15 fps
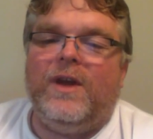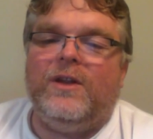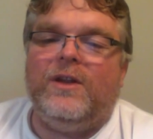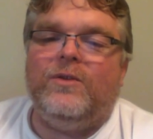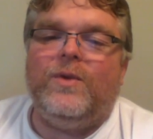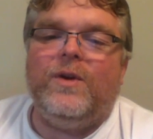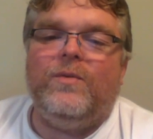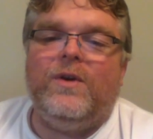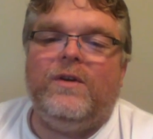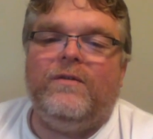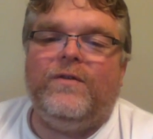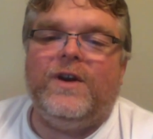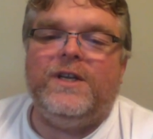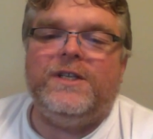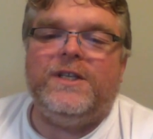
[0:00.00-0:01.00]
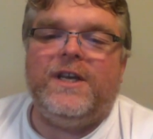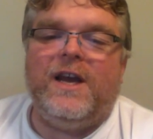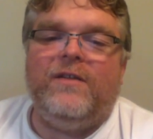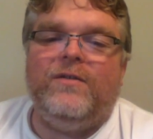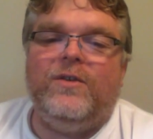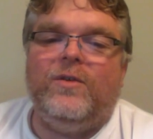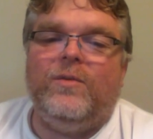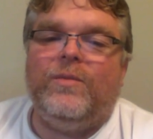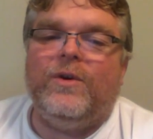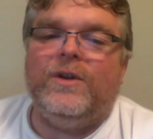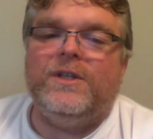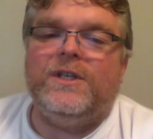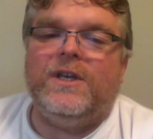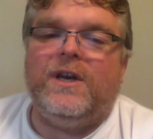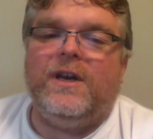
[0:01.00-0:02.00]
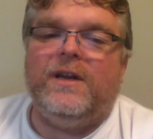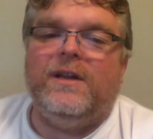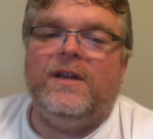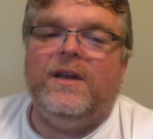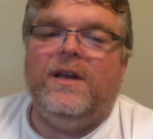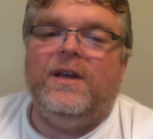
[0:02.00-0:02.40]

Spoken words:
at 21 Frazee Avenue in Burnside.